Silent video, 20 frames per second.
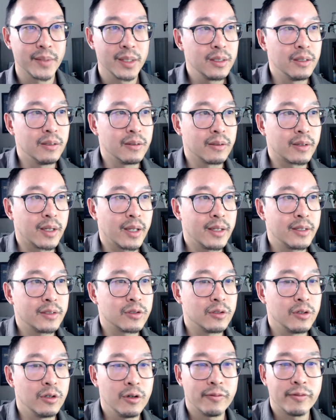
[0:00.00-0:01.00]
Okay,
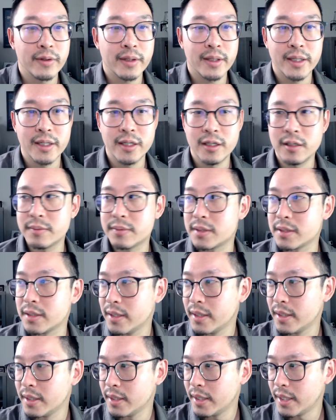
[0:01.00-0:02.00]
so hopefully that helps.
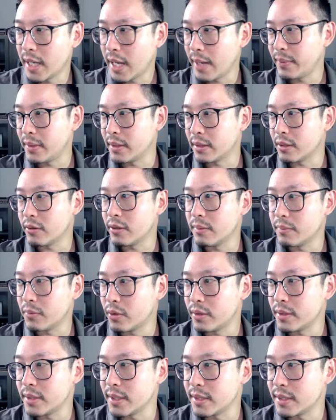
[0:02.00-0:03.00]
Happy to go in
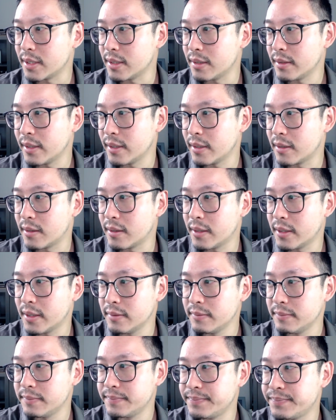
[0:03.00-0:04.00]
more detail later
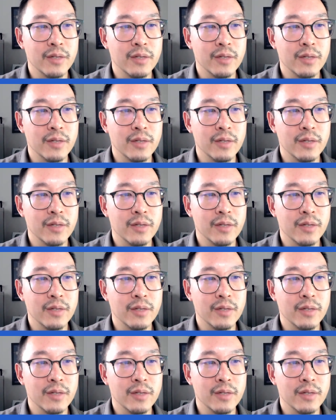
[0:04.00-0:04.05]
on.